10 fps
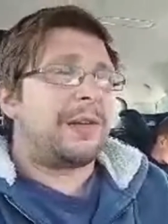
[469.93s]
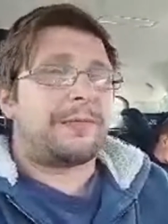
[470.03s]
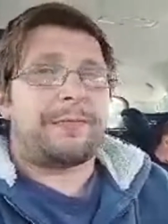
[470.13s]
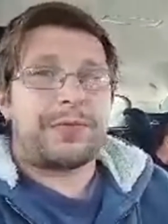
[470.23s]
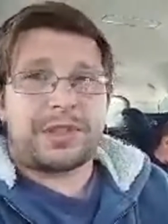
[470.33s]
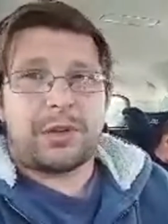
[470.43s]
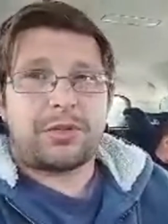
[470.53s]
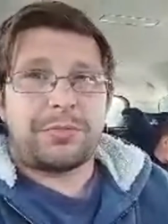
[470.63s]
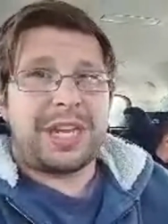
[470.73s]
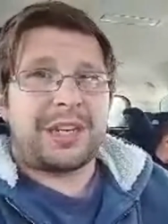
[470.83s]
Social
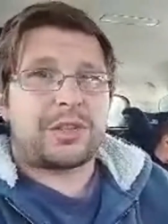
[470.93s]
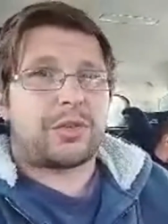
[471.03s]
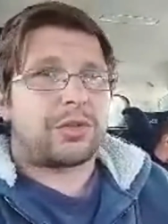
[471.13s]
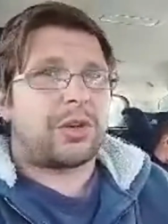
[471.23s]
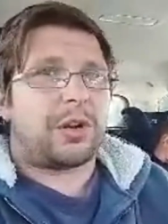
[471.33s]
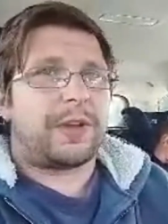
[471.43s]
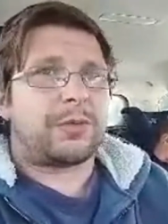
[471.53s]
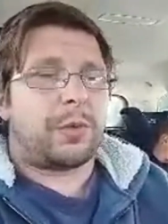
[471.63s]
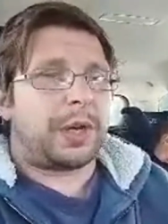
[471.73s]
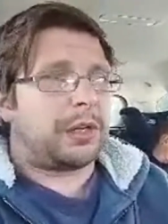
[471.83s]
media sort of side of things. What we're
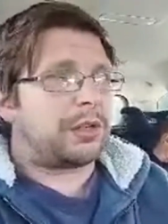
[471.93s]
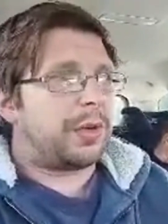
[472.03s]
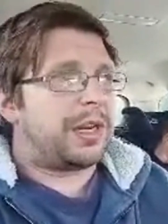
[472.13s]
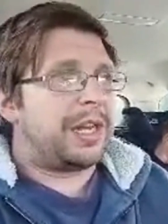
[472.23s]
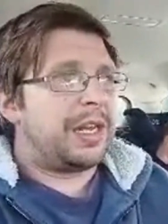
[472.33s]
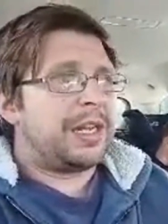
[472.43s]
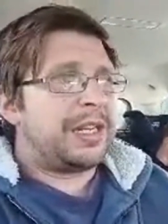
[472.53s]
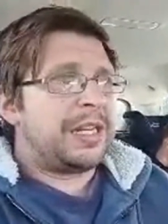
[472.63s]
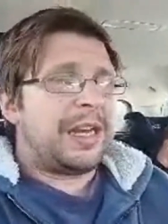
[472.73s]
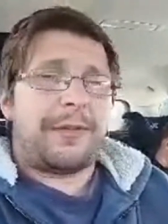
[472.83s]
going to do in.
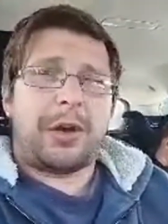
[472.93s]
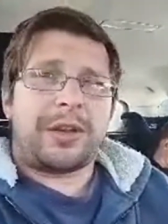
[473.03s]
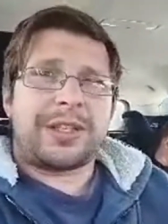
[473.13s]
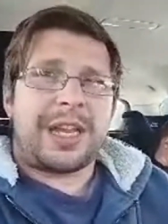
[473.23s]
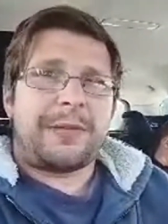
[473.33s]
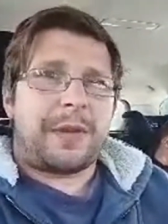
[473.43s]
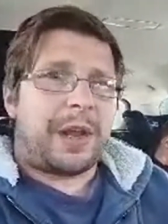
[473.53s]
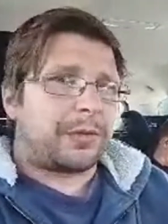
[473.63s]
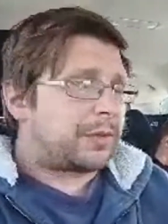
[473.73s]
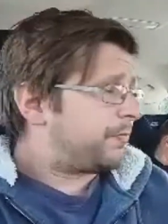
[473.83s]
Have I got to say anything
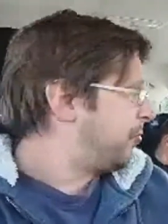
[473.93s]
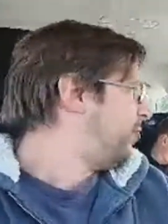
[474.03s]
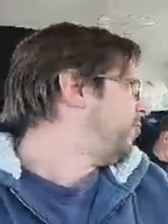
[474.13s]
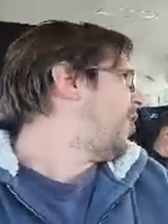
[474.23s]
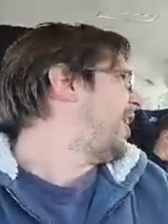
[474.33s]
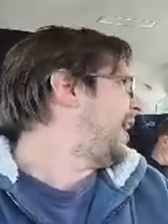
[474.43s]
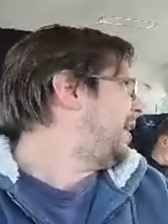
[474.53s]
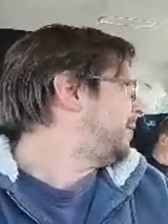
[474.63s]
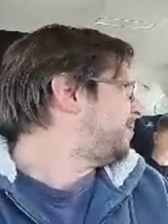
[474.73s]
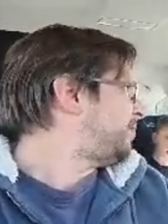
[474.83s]
else? Riley, eh?
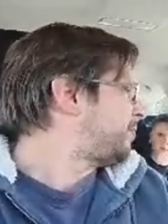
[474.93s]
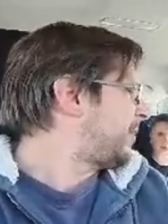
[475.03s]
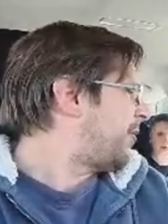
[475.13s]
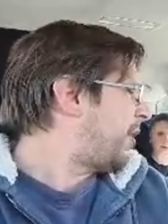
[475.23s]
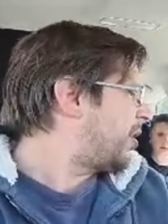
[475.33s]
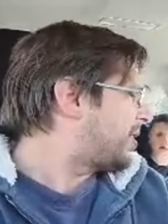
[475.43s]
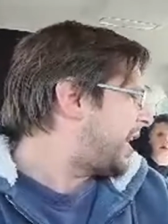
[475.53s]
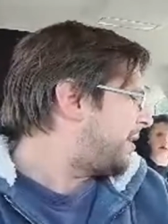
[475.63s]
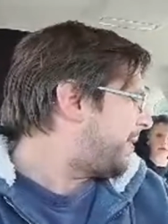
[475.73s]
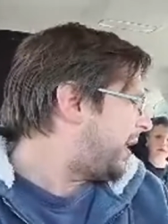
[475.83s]
have I got to say
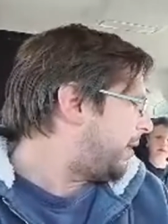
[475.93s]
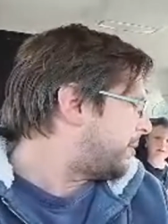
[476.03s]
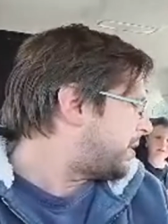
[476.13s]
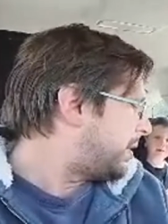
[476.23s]
anything else?